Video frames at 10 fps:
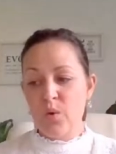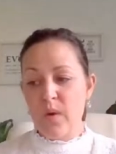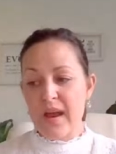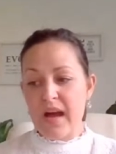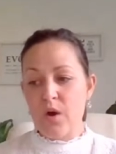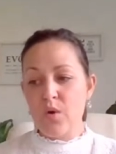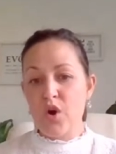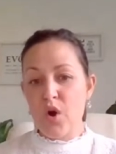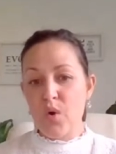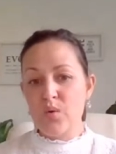when
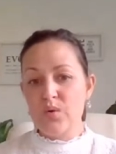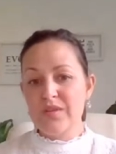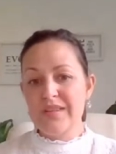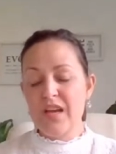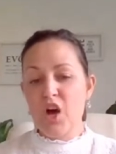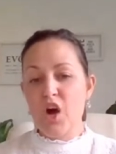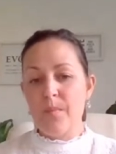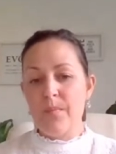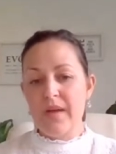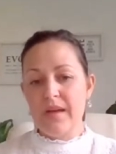our goals
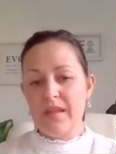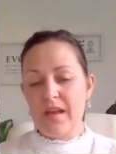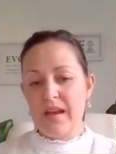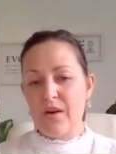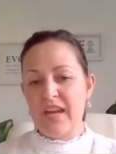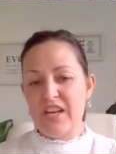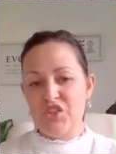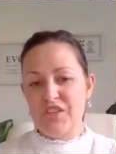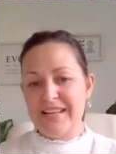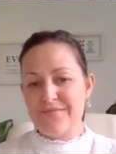are bigger than our
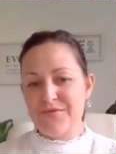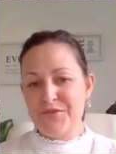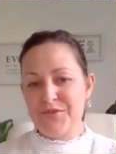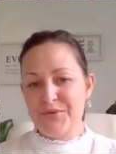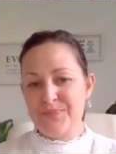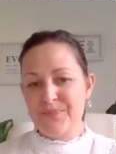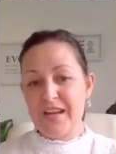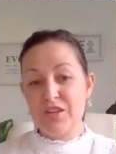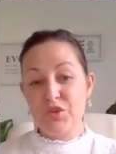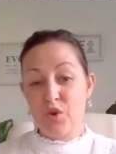energy levels.
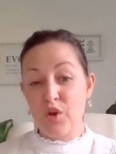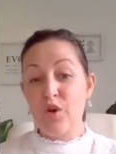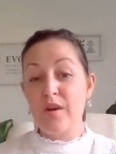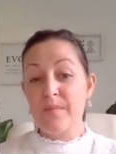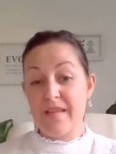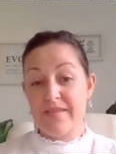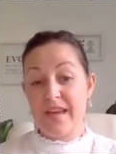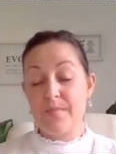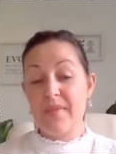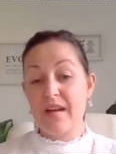And I talk a lot
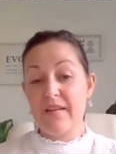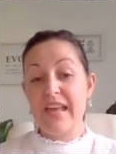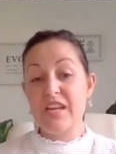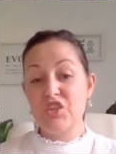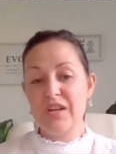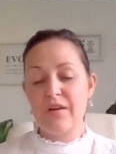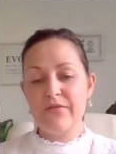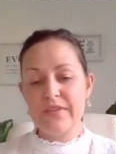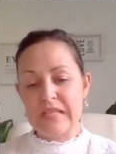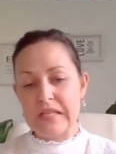about that, about our
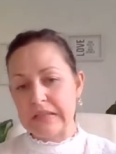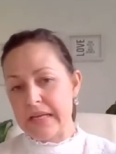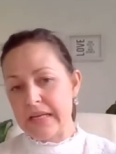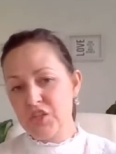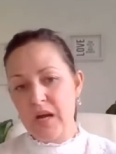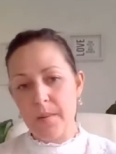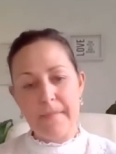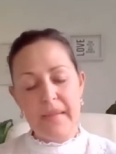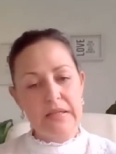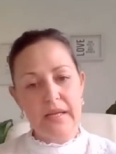energy, our physical
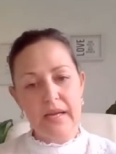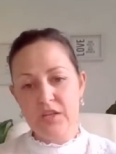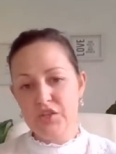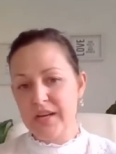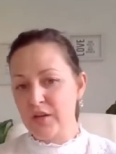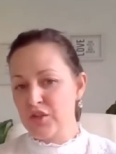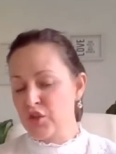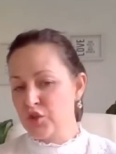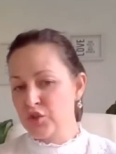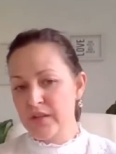energy, our mental energy,
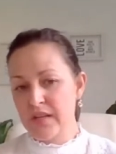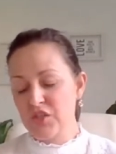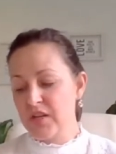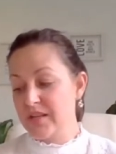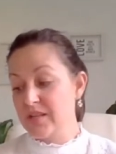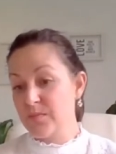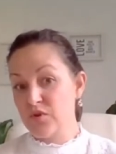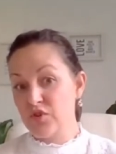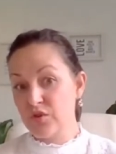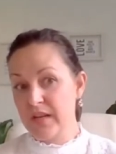our social energy, our
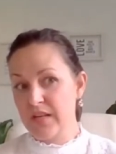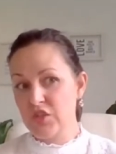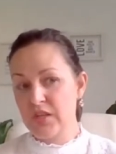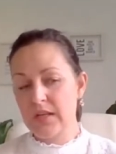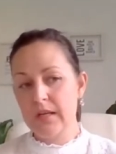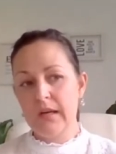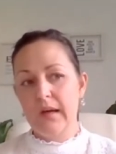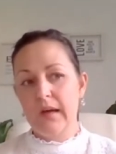spiritual energy,